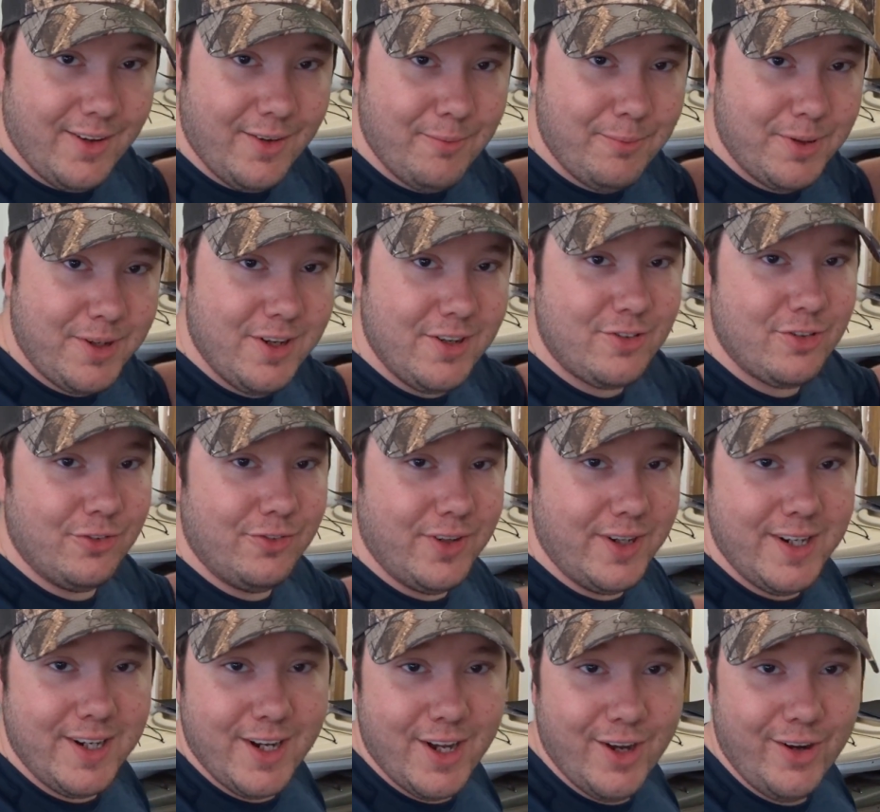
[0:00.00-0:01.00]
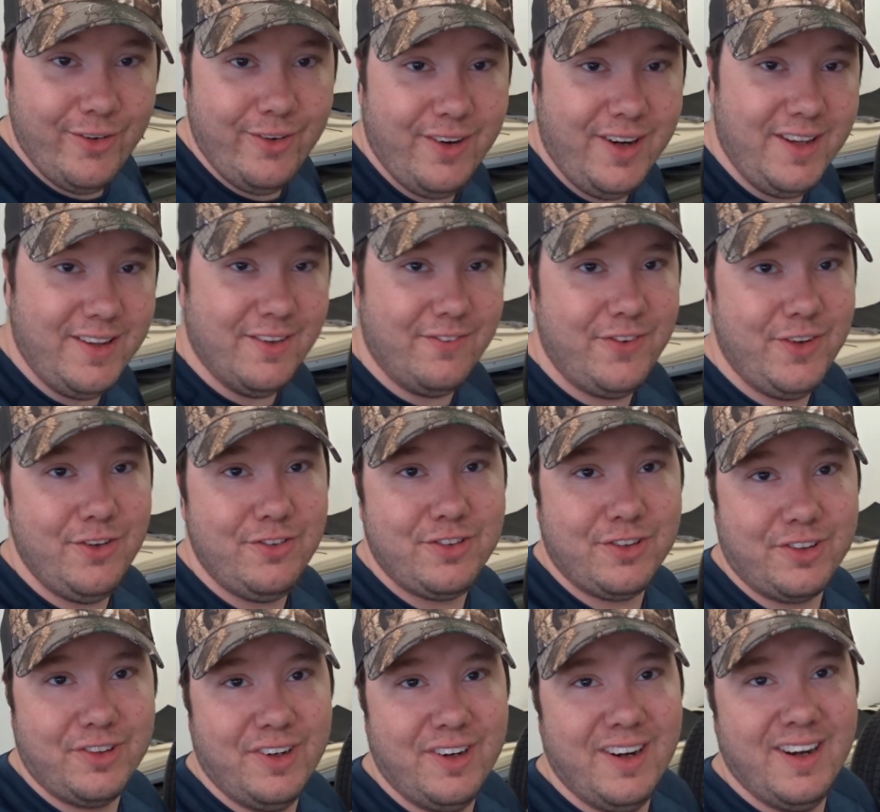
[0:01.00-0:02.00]
potential video in the
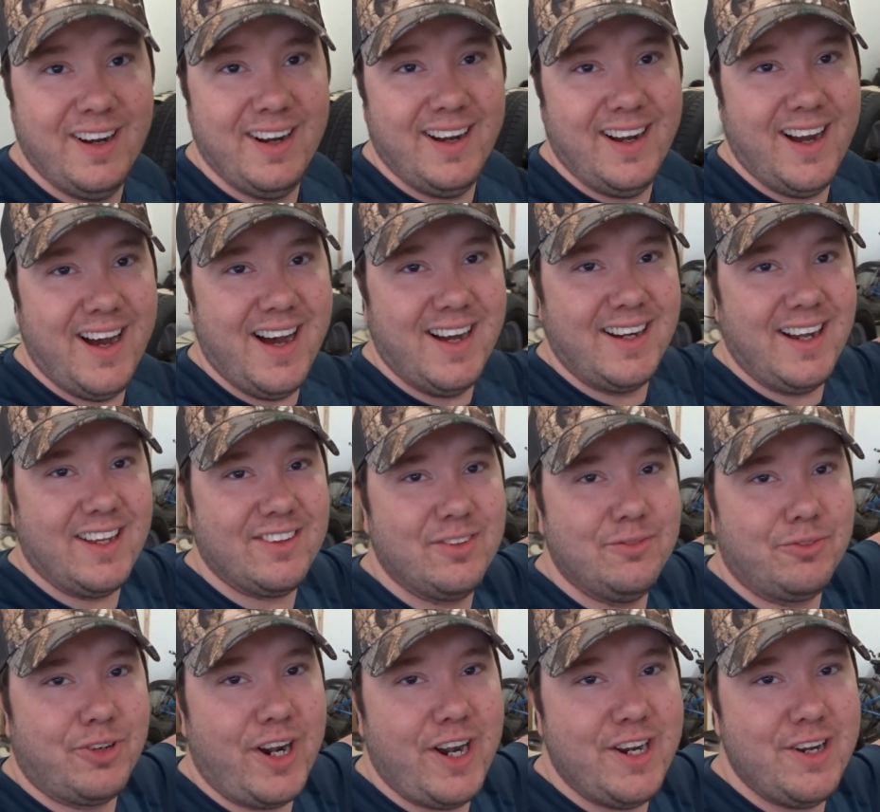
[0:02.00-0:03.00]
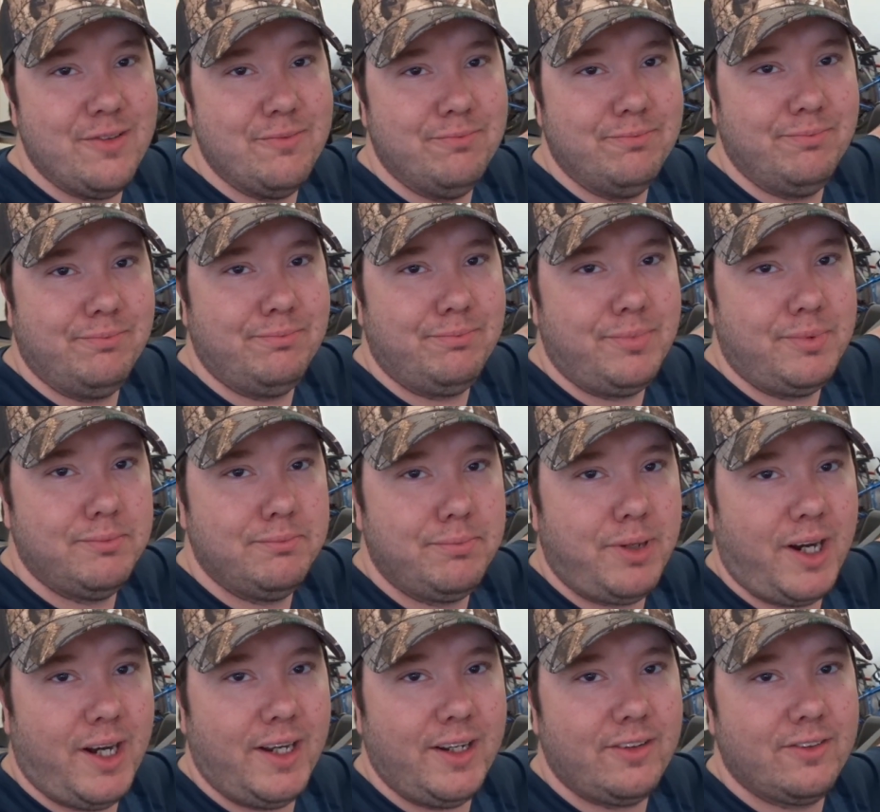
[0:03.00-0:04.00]
future. I got some random
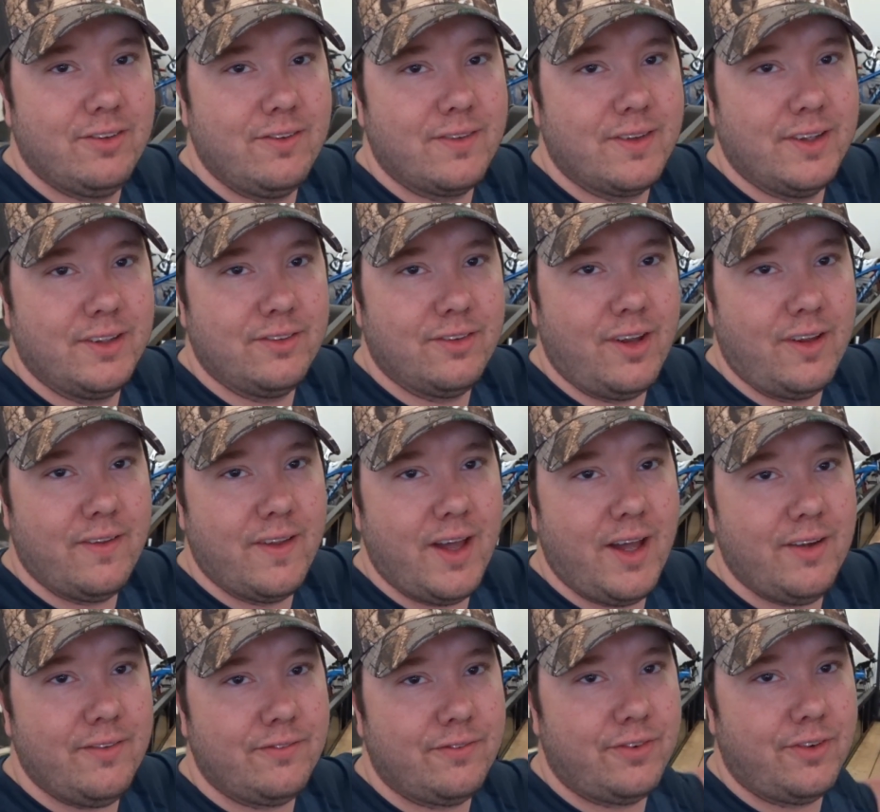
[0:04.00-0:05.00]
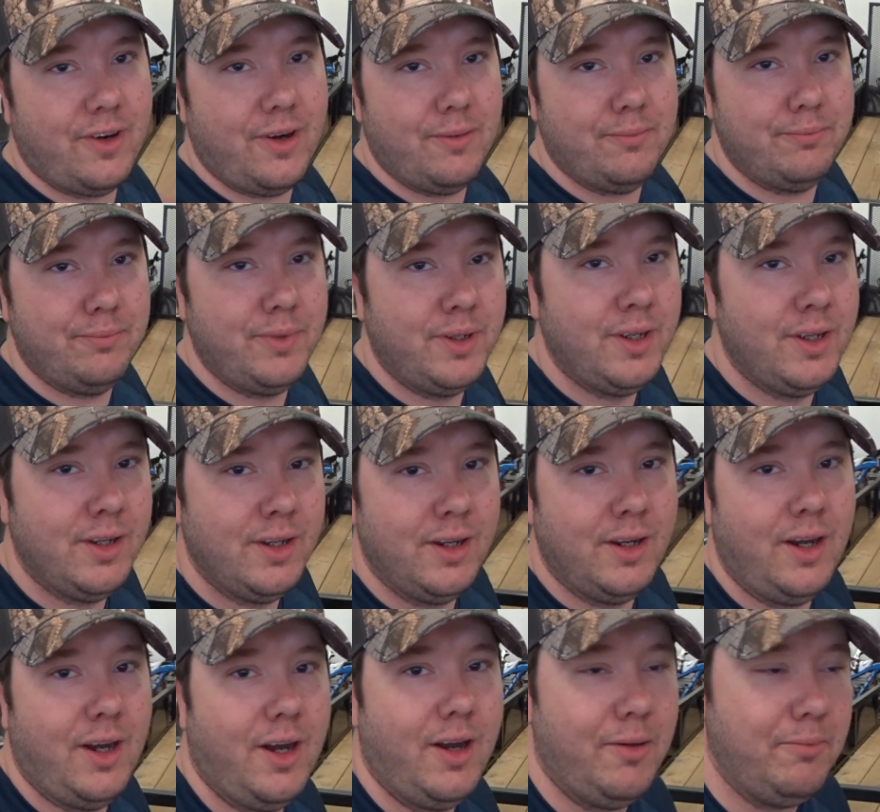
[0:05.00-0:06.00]
bikes and things like that from
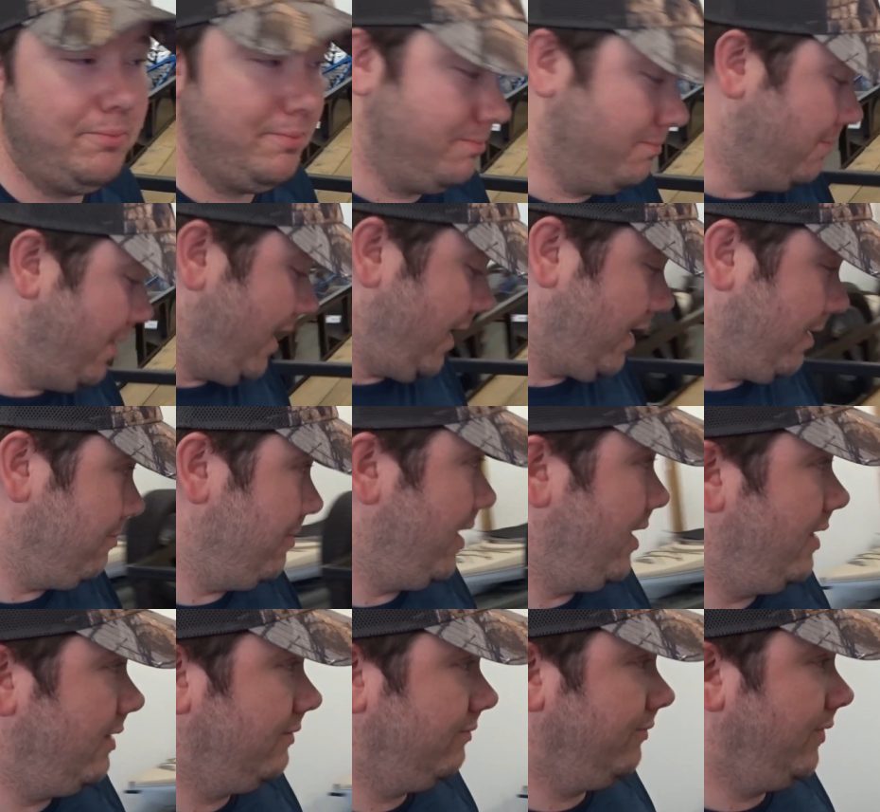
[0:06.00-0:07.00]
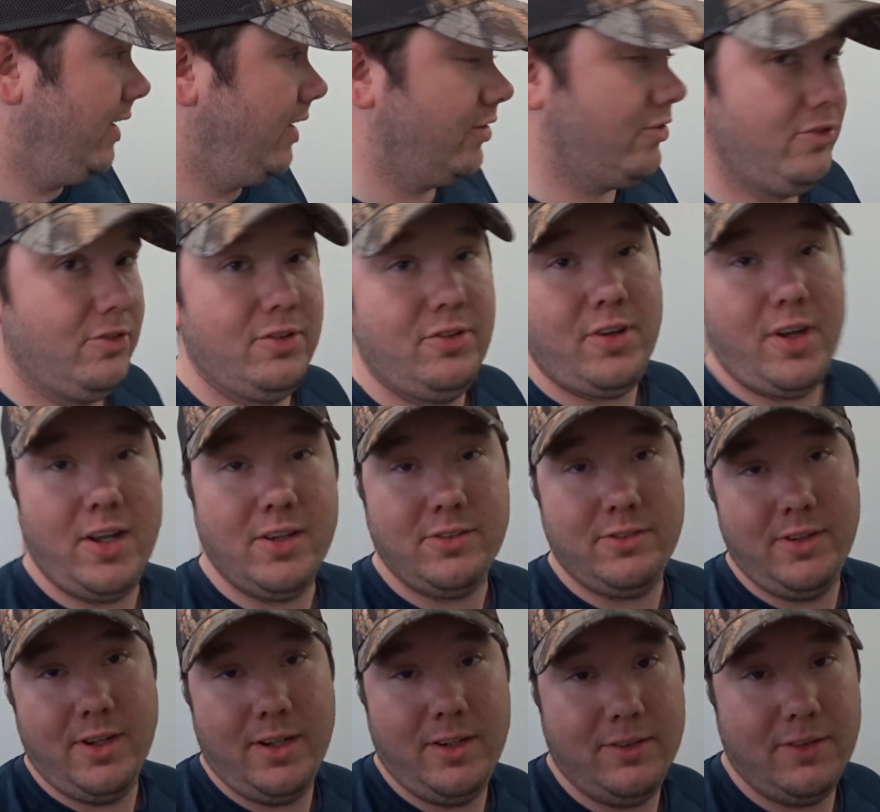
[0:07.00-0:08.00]
back in my exercise
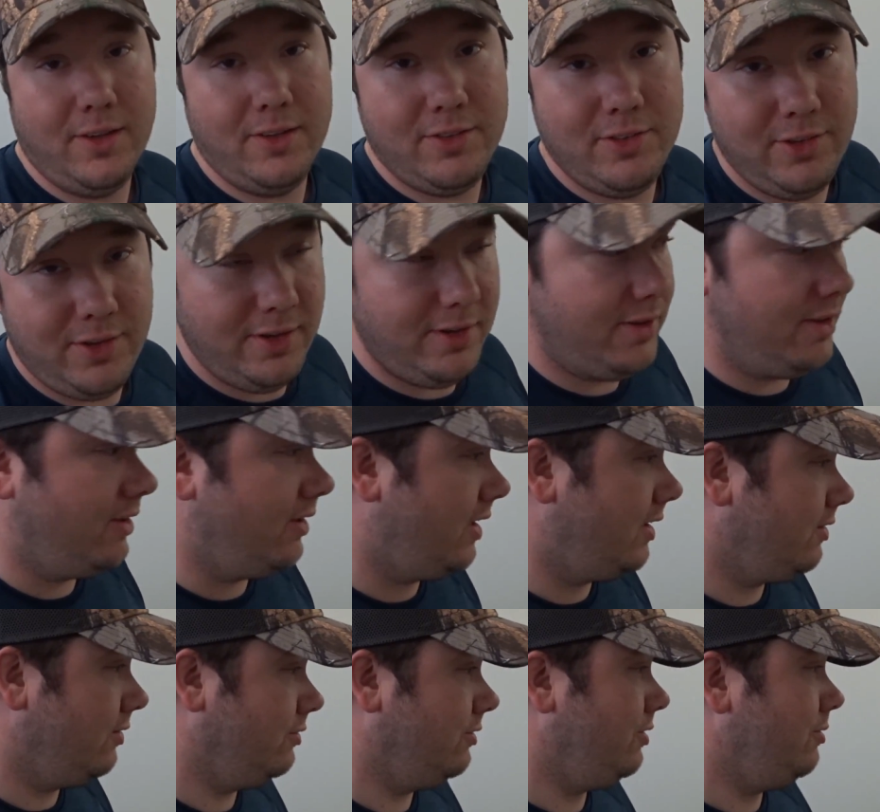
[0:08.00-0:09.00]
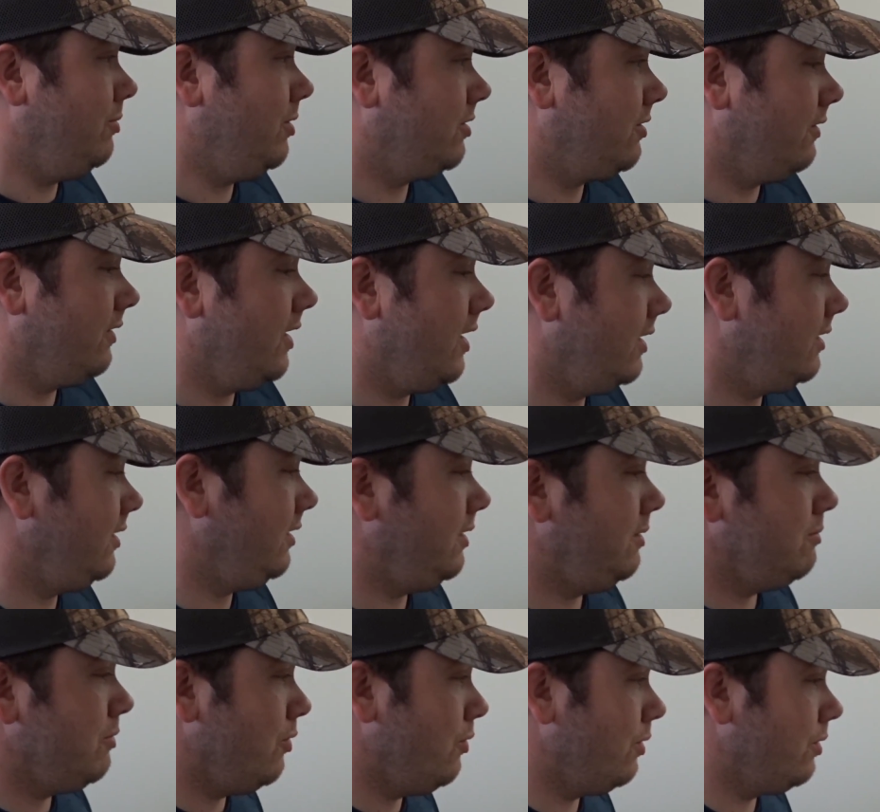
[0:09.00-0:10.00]
days. As you can tell, I don't do much of that
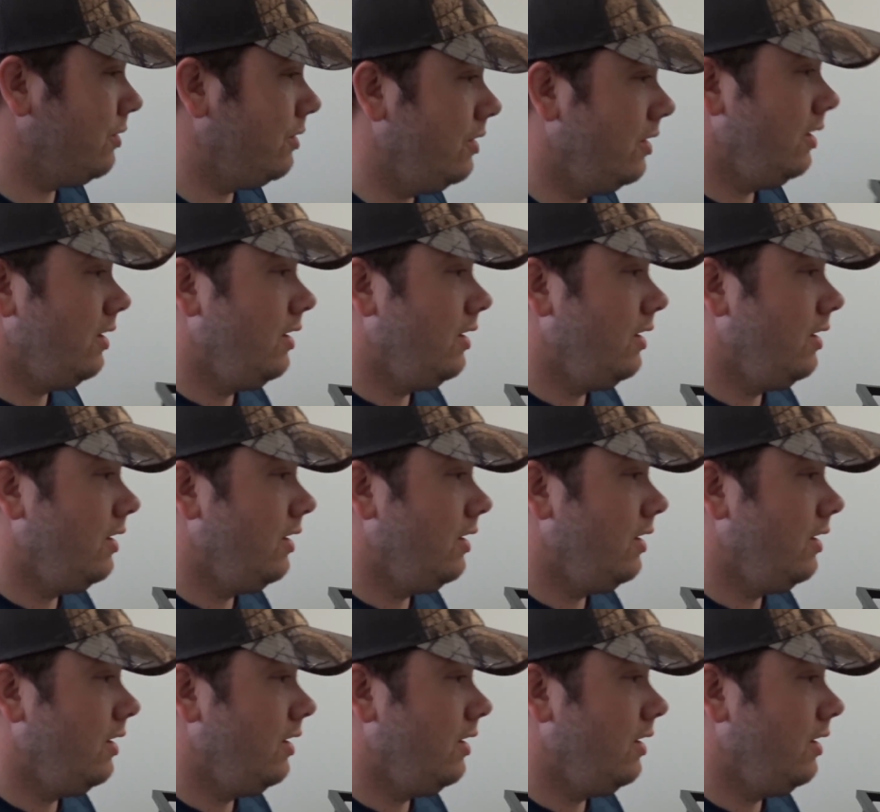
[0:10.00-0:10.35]
anymore.